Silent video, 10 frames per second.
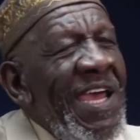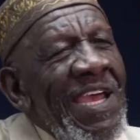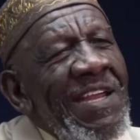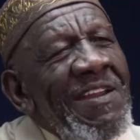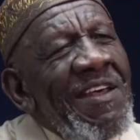
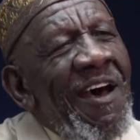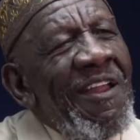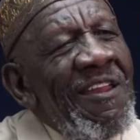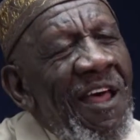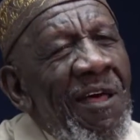and
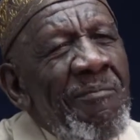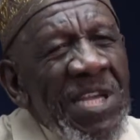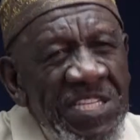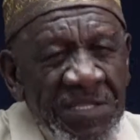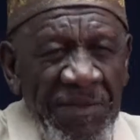Allah
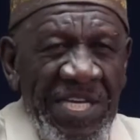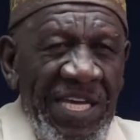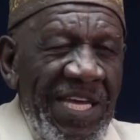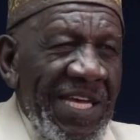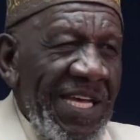blessed
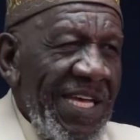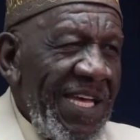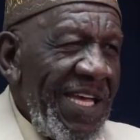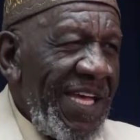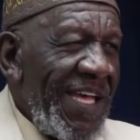me.
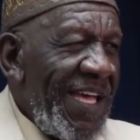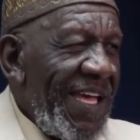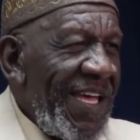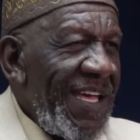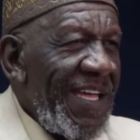
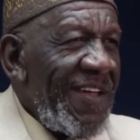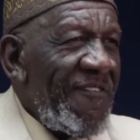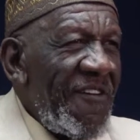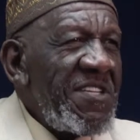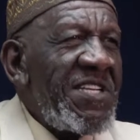
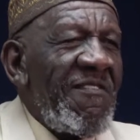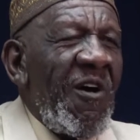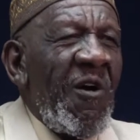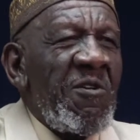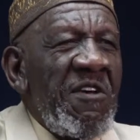First of
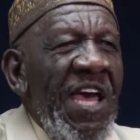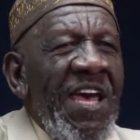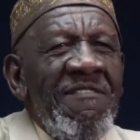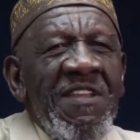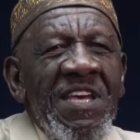all, to
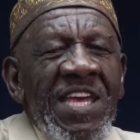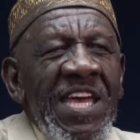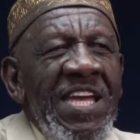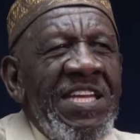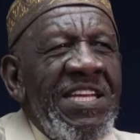have the
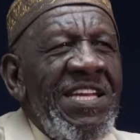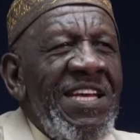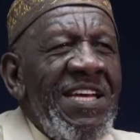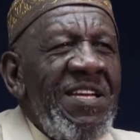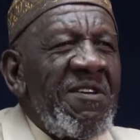occasion
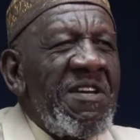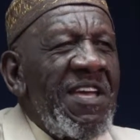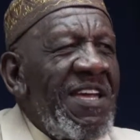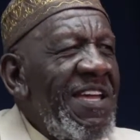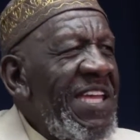to
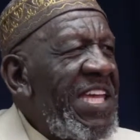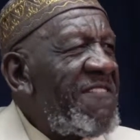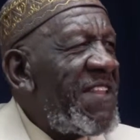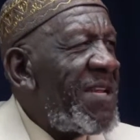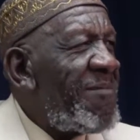
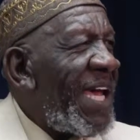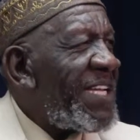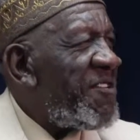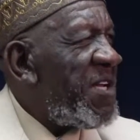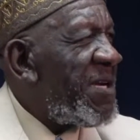give that
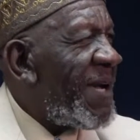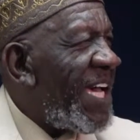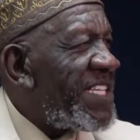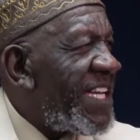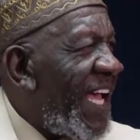back to him
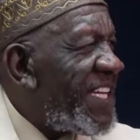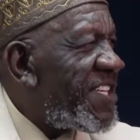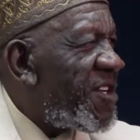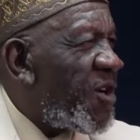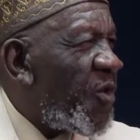as an
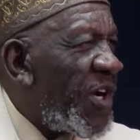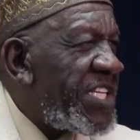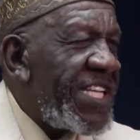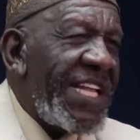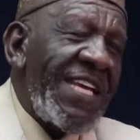answer to a
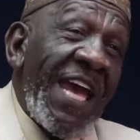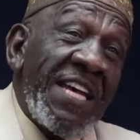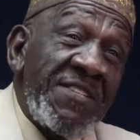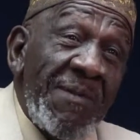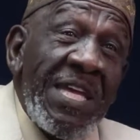question that he
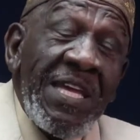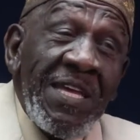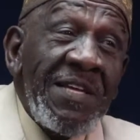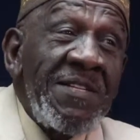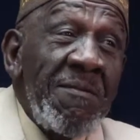asked me
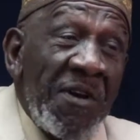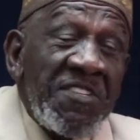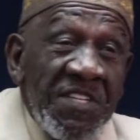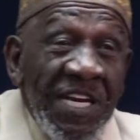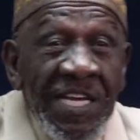
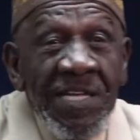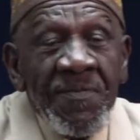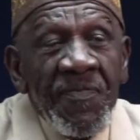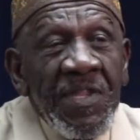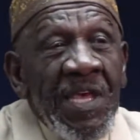personally,
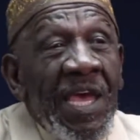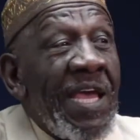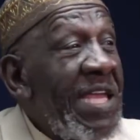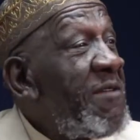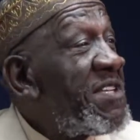
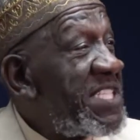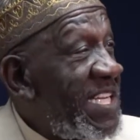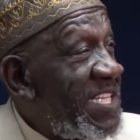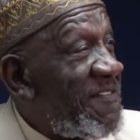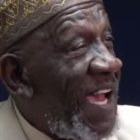and he was
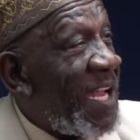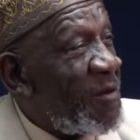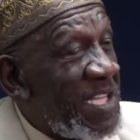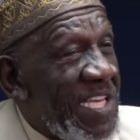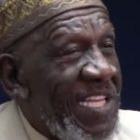satisfied
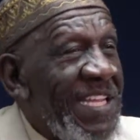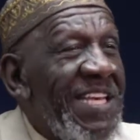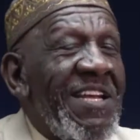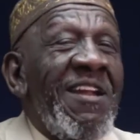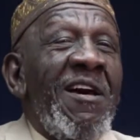with it. And
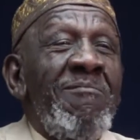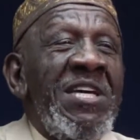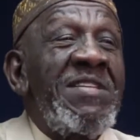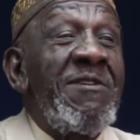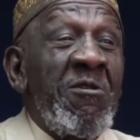then Allah
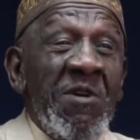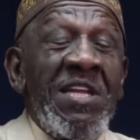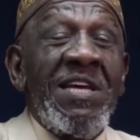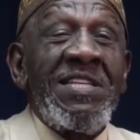blessed me to really